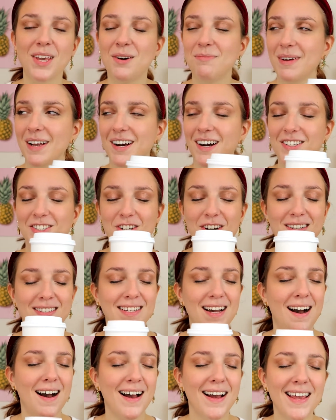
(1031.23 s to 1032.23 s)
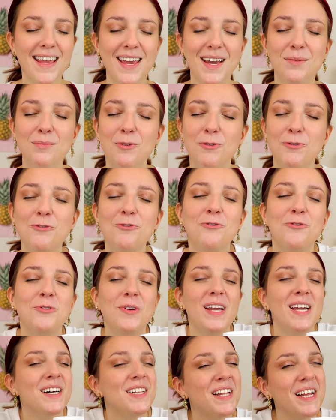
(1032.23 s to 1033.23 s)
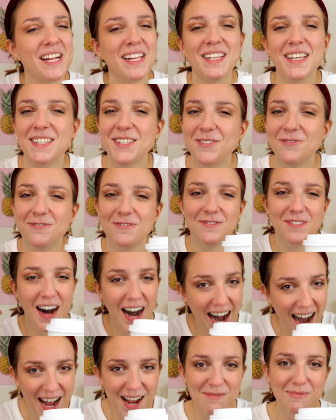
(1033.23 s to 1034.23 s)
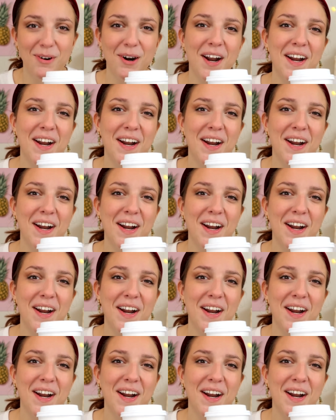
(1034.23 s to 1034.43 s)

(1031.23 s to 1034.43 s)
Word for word: Oh my gosh, guys, I am feeling this vibe